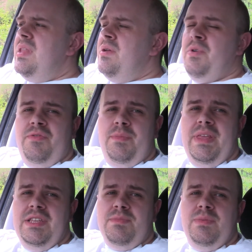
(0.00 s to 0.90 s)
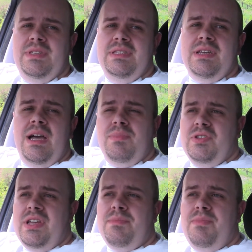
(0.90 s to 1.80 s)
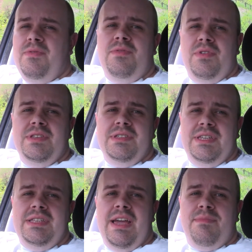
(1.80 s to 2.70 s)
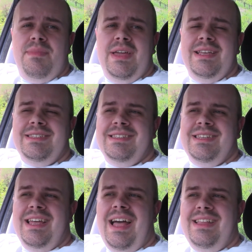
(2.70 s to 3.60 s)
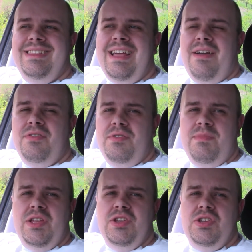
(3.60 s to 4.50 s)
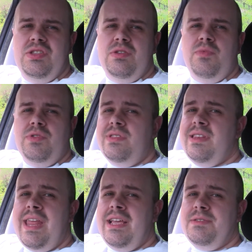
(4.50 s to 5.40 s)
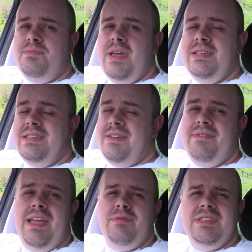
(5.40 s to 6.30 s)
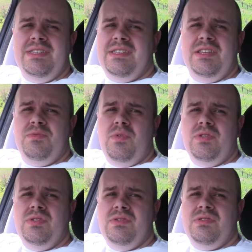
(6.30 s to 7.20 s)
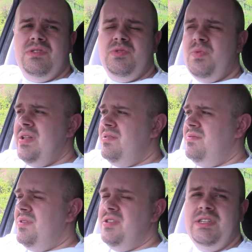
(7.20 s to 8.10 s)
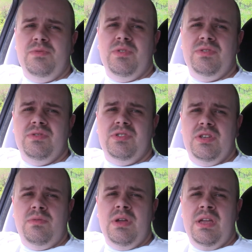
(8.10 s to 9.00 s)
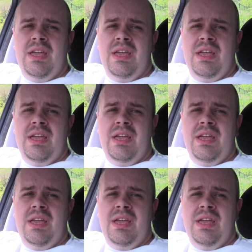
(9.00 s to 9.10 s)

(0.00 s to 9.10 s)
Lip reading: Well, for me at this moment in time, plus I prefer the 60 FPS. I've heard mention that one of the next bases, I forget, was it 612,